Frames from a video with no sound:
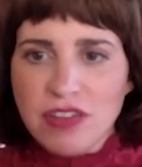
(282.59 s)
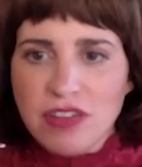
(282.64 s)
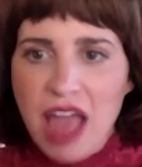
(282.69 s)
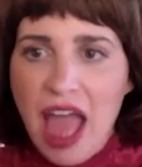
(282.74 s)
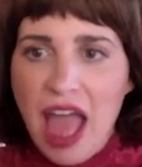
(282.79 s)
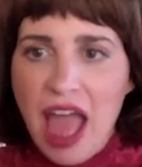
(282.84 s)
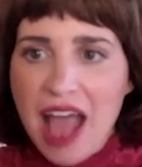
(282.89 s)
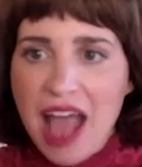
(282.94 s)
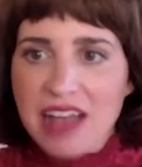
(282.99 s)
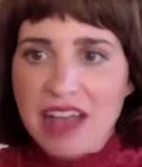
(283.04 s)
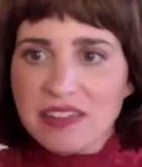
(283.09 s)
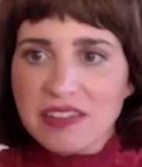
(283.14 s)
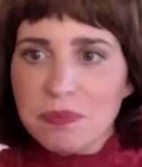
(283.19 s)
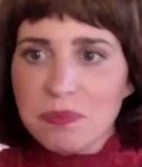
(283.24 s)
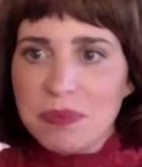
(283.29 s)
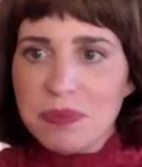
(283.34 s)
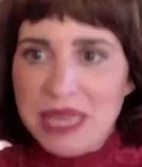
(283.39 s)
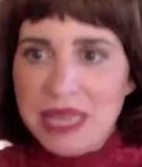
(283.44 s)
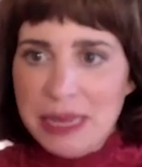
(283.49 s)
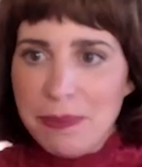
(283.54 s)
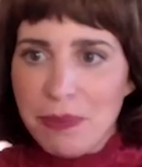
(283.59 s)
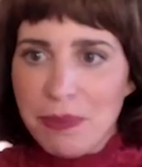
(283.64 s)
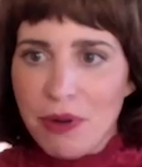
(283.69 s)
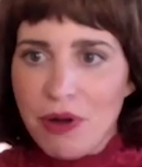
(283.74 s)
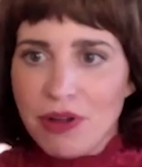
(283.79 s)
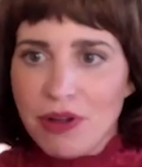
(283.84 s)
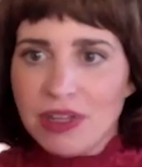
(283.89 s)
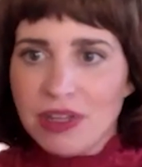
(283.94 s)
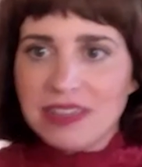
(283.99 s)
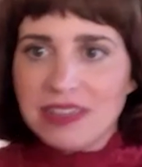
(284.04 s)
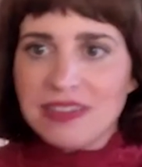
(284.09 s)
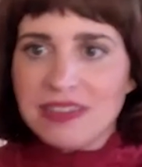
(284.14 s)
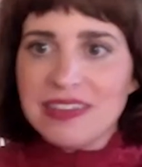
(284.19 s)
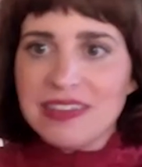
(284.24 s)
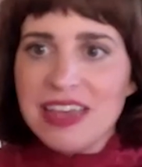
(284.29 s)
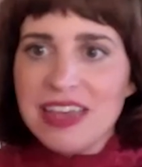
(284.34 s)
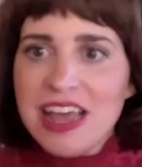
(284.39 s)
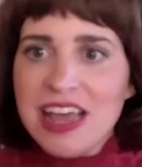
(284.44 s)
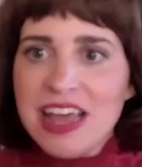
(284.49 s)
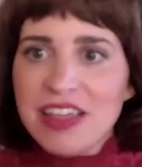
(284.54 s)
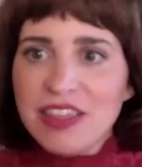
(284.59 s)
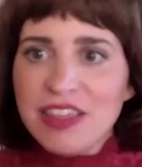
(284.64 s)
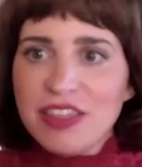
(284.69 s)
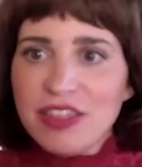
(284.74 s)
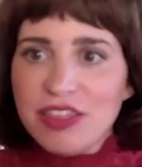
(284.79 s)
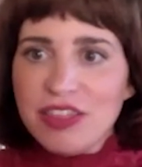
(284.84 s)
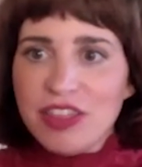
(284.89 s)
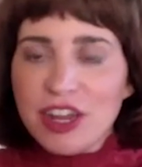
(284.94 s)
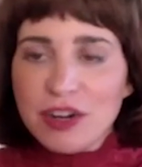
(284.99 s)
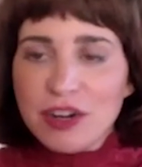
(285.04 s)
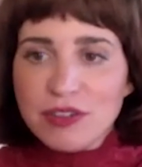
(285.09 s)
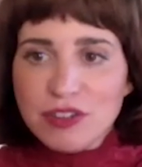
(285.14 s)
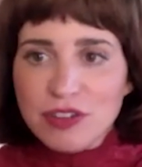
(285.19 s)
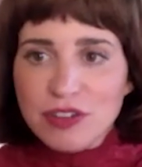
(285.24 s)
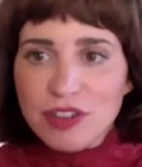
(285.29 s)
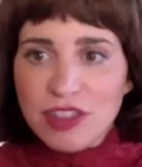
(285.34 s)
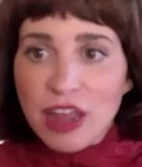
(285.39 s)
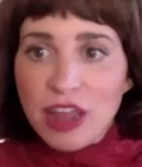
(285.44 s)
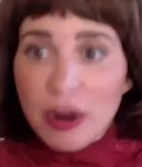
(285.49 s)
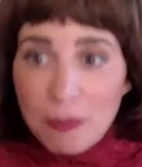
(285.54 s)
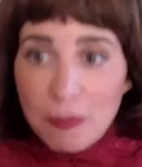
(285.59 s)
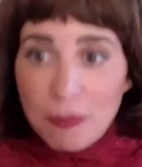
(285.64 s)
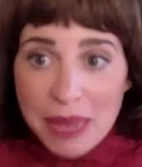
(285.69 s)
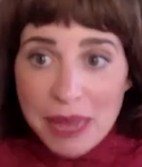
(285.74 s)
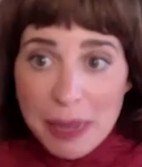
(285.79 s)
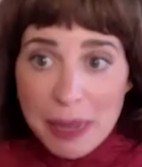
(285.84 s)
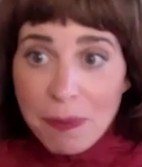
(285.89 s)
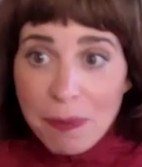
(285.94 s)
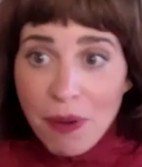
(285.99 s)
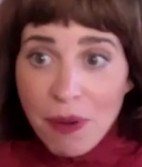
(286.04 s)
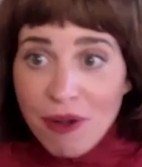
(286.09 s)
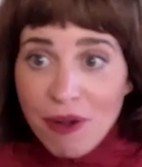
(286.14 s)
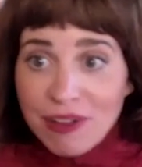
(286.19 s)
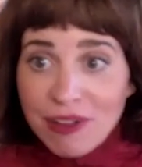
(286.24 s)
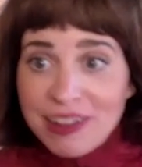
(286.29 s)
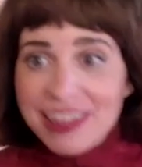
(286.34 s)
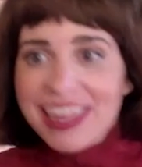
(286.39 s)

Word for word: as people. They're people.